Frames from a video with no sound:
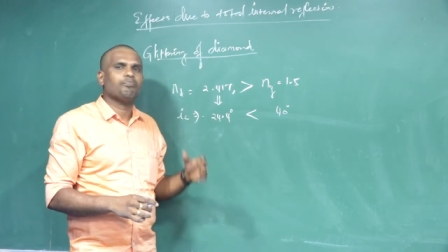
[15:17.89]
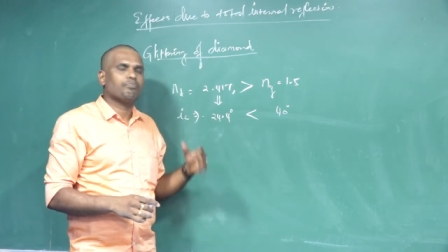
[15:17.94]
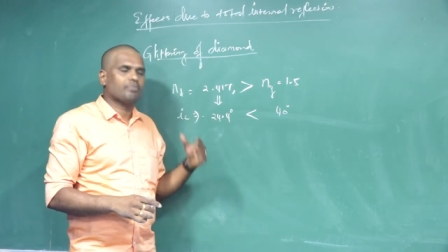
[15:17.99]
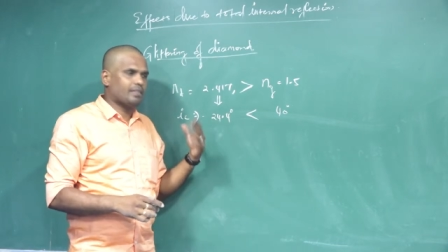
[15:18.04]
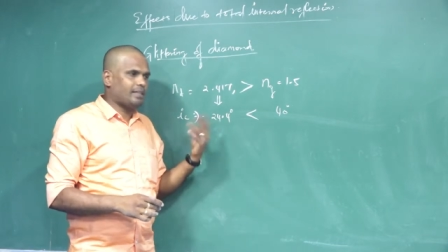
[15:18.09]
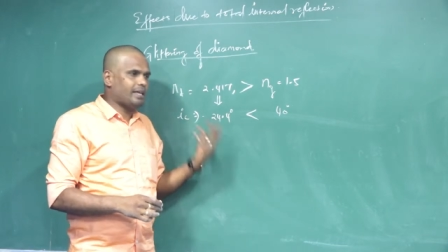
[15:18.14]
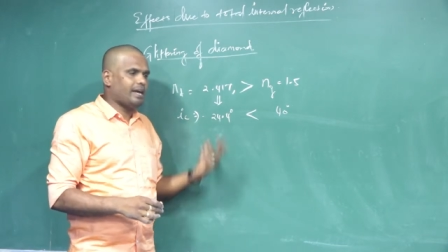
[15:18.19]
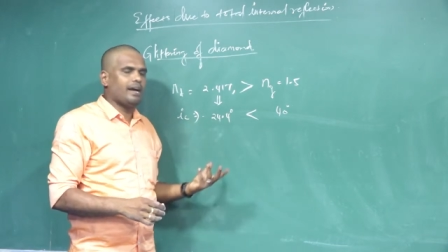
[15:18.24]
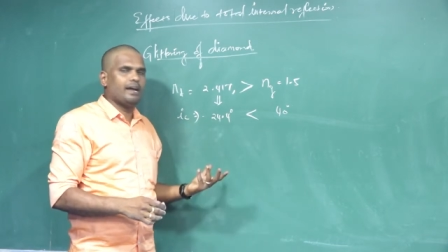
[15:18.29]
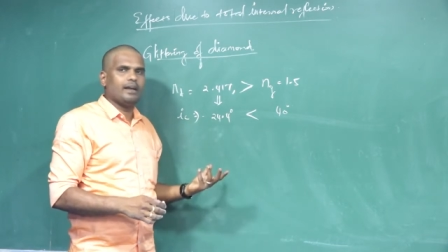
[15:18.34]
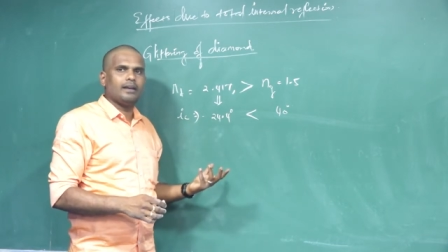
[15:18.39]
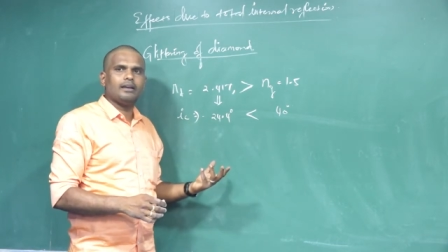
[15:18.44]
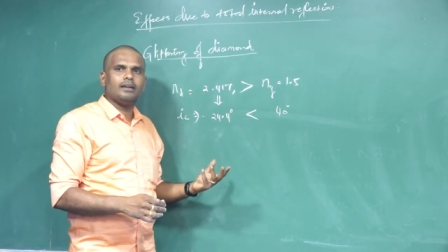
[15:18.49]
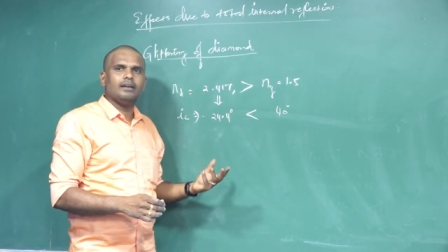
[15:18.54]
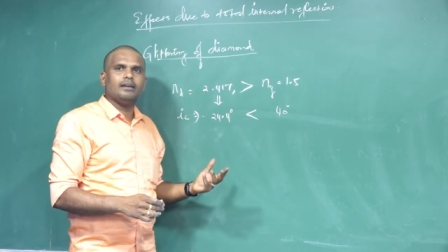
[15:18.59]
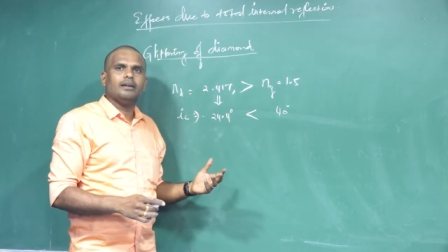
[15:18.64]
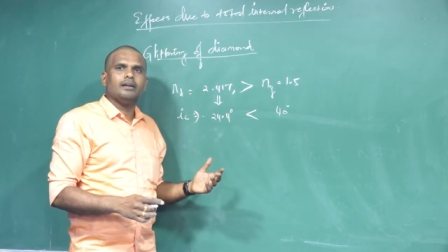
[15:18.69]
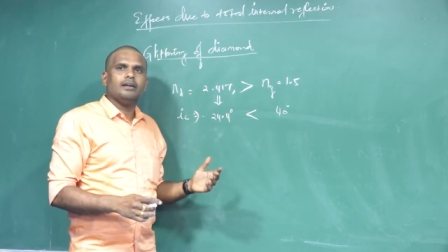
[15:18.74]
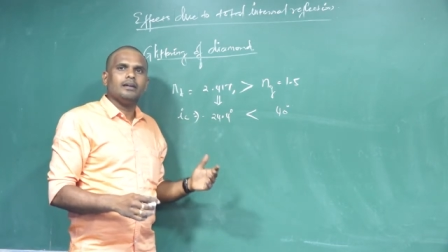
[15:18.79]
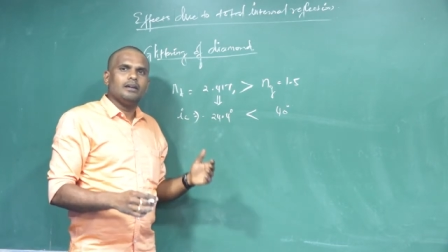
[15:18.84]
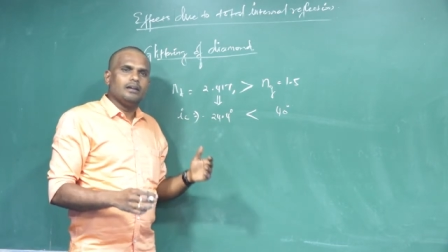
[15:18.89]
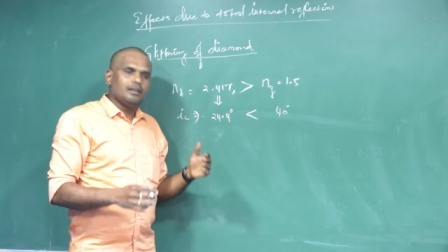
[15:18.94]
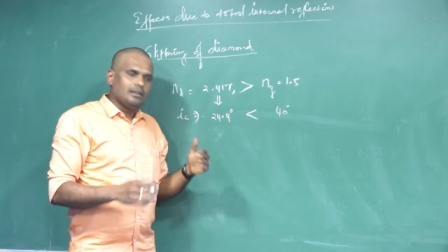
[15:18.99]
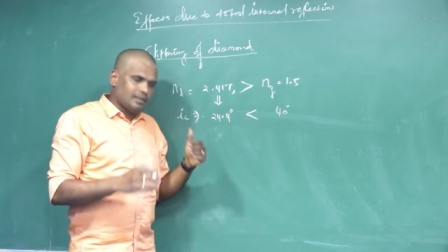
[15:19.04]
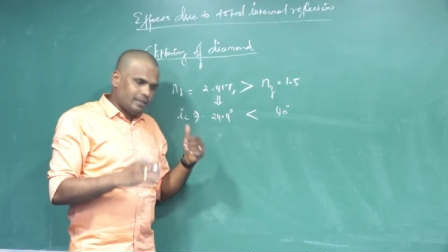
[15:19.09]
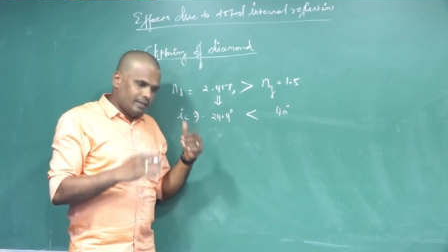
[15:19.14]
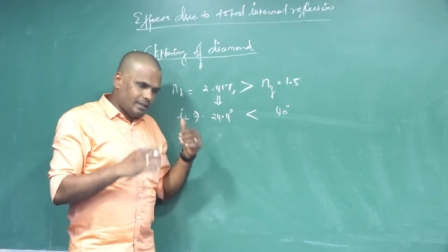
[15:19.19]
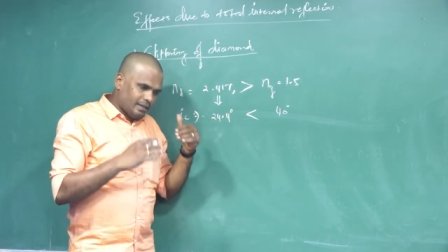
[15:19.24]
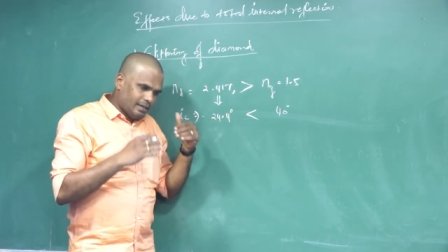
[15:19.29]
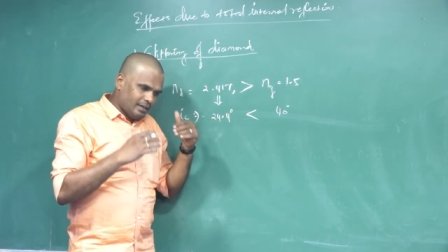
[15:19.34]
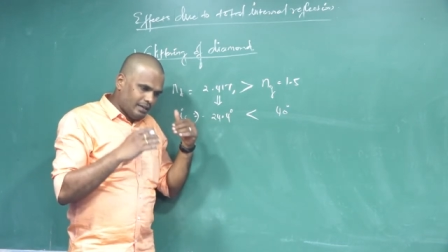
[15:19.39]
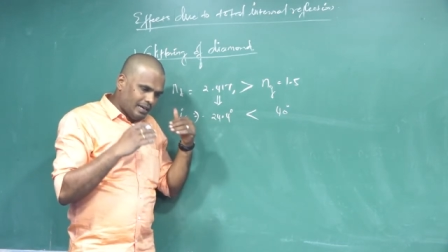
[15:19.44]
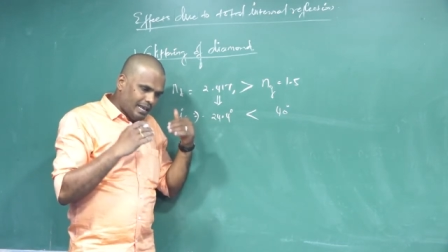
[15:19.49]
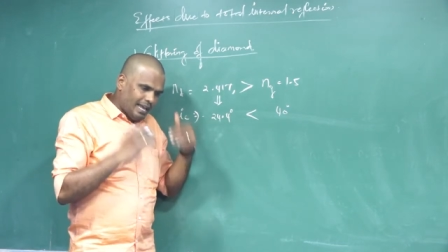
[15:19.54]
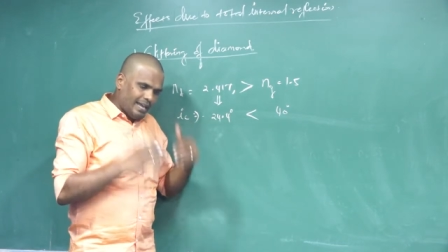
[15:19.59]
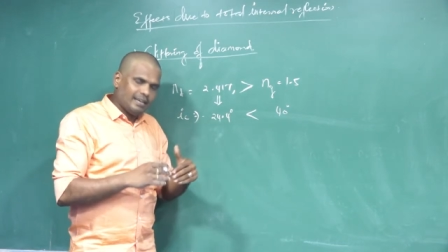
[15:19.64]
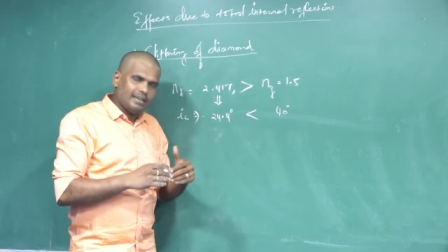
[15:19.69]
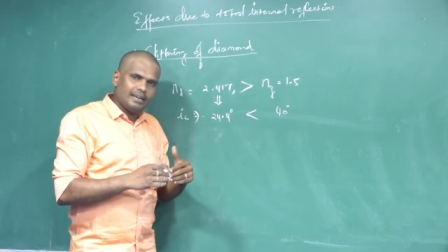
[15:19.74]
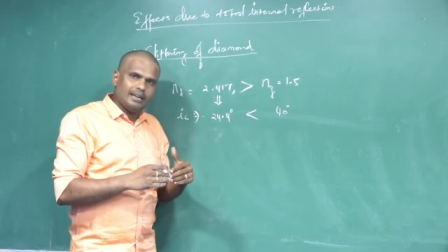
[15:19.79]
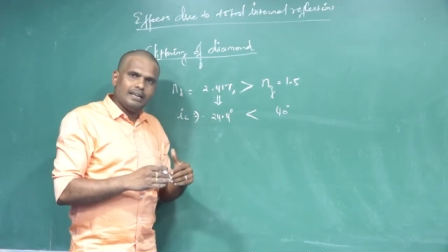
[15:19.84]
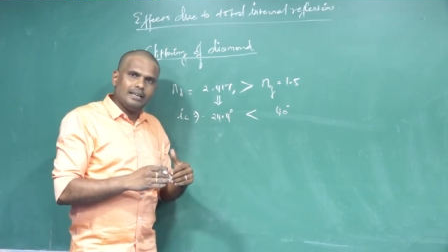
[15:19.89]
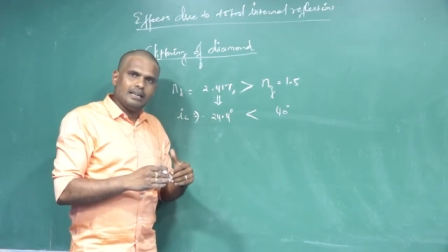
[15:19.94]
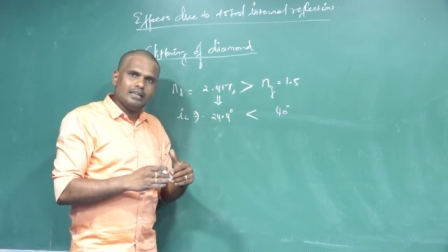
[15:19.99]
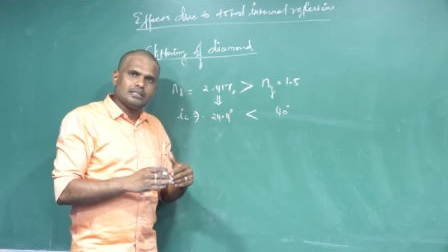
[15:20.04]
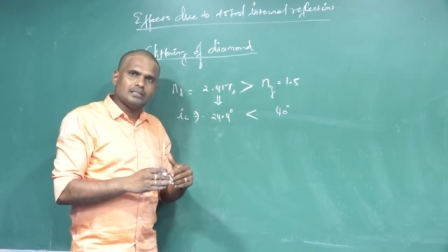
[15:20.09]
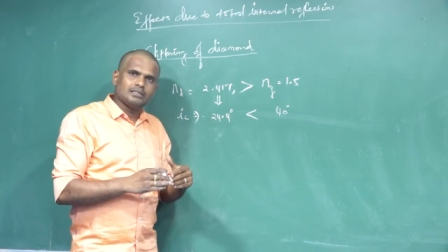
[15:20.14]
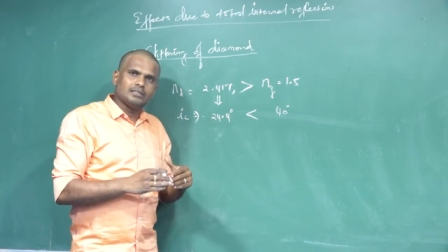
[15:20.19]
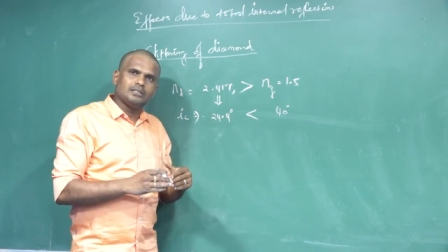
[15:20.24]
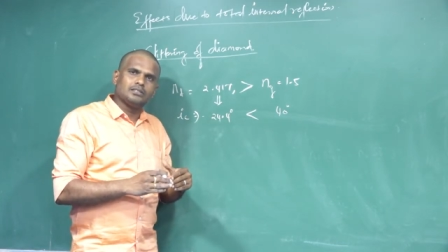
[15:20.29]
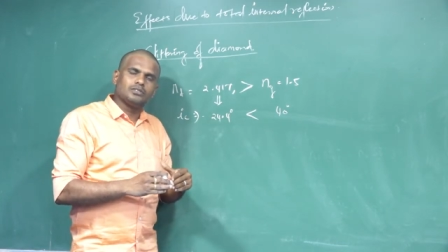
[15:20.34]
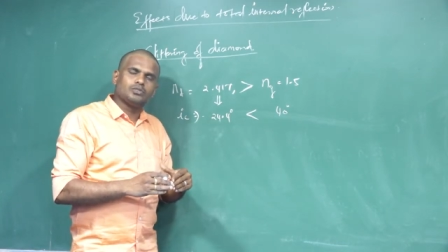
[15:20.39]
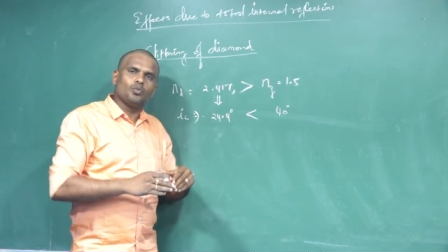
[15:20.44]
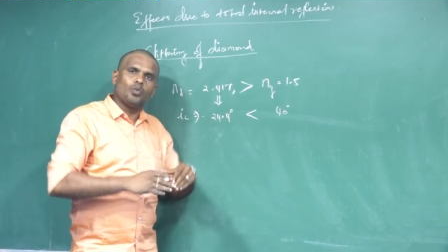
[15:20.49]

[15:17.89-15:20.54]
then the light radiations